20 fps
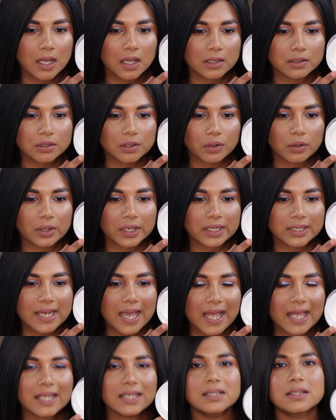So it
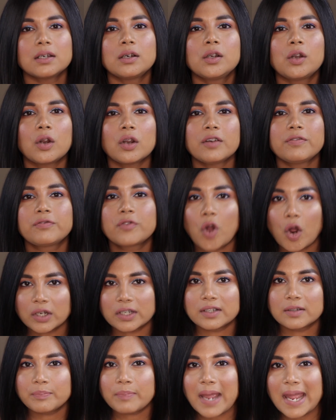has a lot of
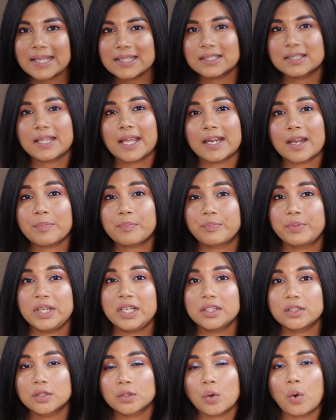cotton pads that are
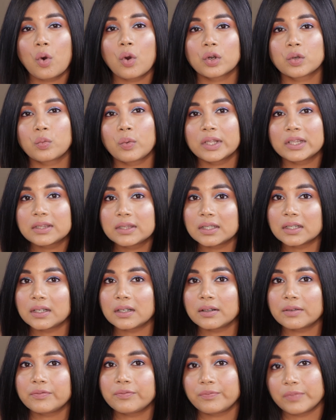pre-soaked with
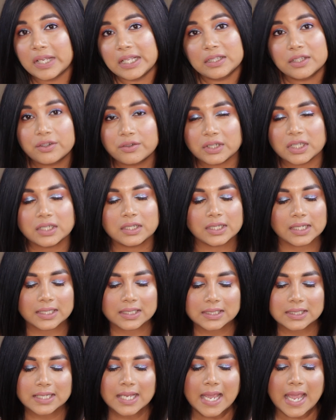the
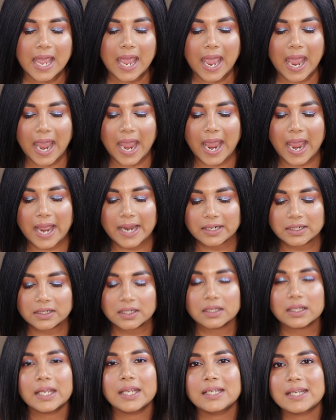ingredients, and
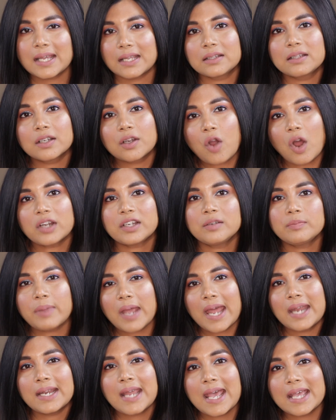the cotton
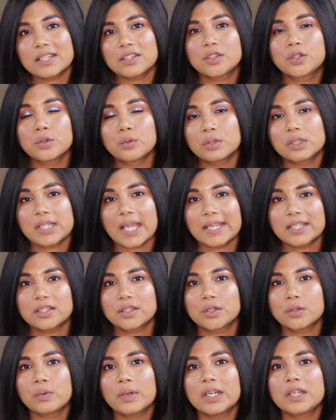pad has two sides
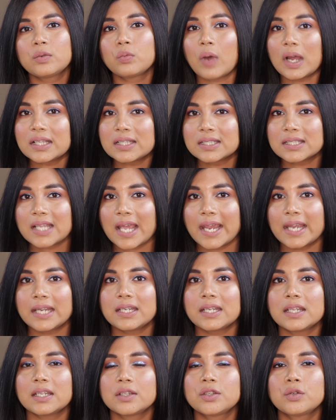to it. One
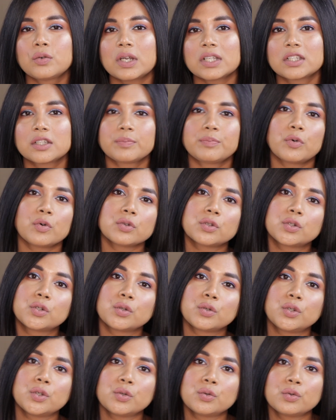side you are supposed
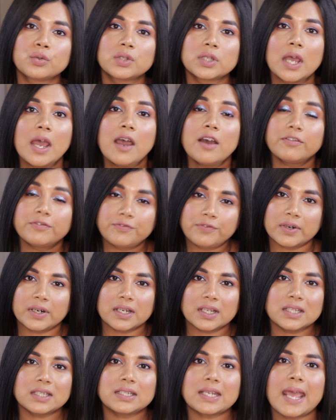to use
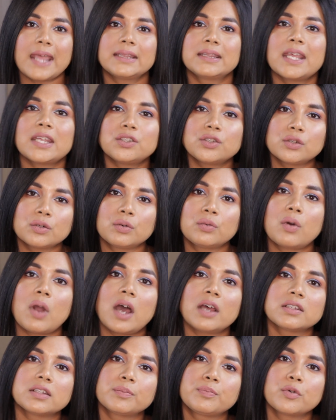first, and then you
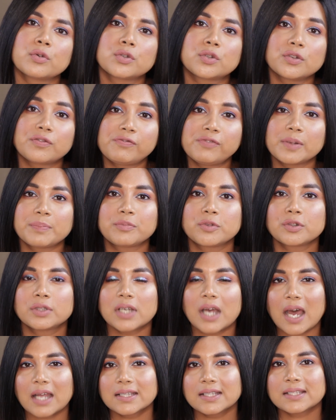are supposed to flip to
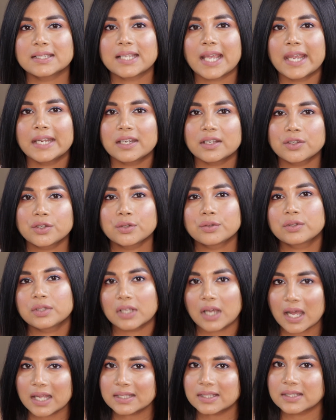the other side and use
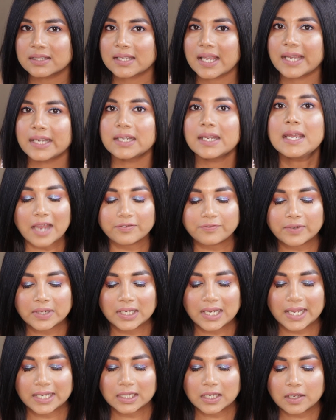the other side. I
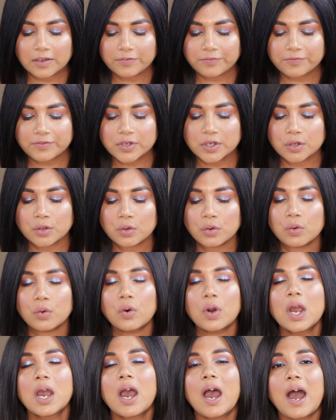feel like if
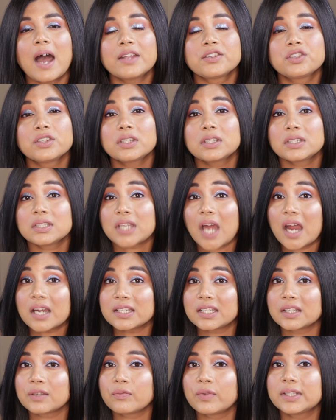you are just
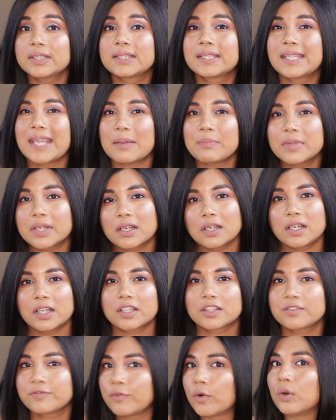starting with chemical
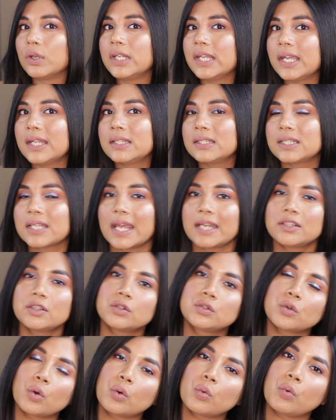exfoliants and you
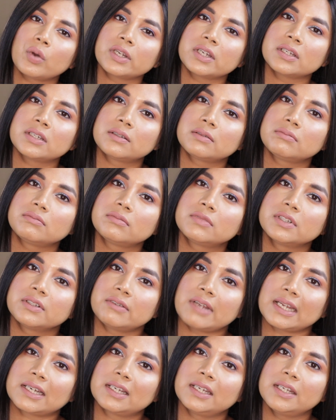don't want to
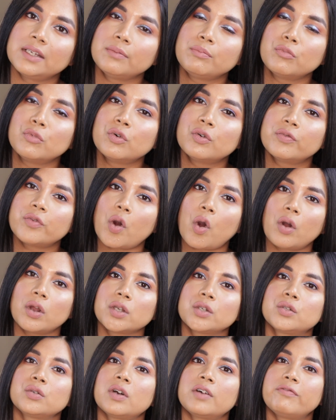directly move
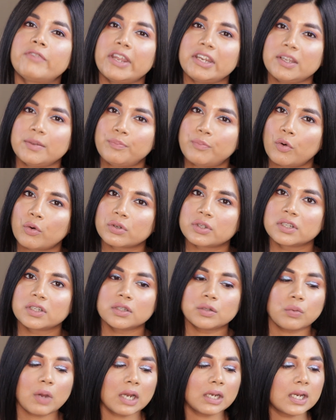on to a very
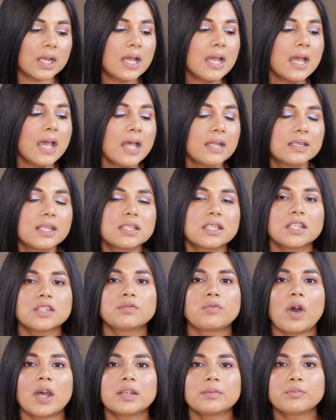potent one, this is
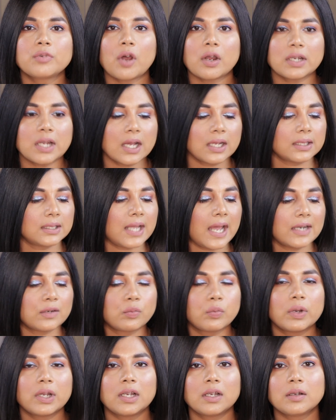one product
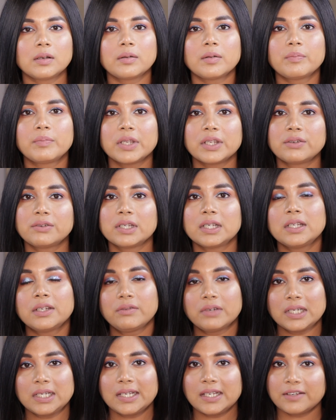that will be really,
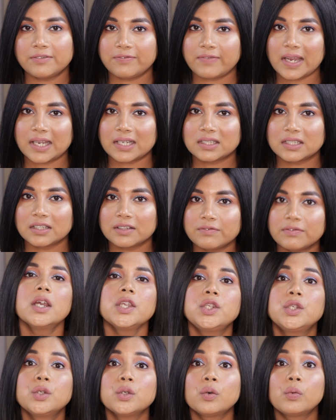really effective.
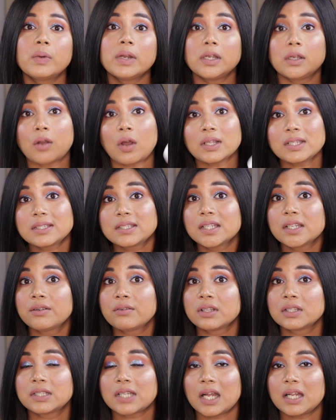You will not see
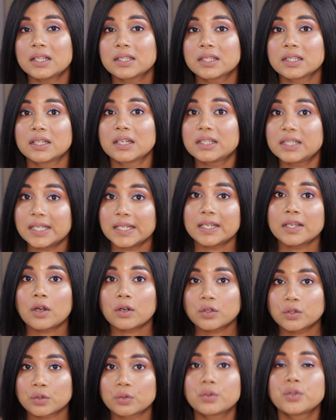results in a day
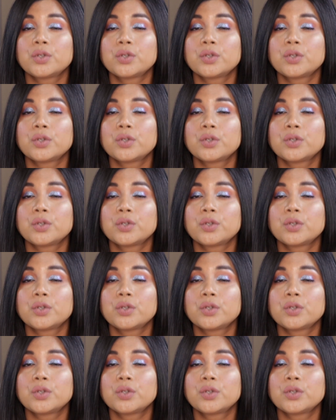or two.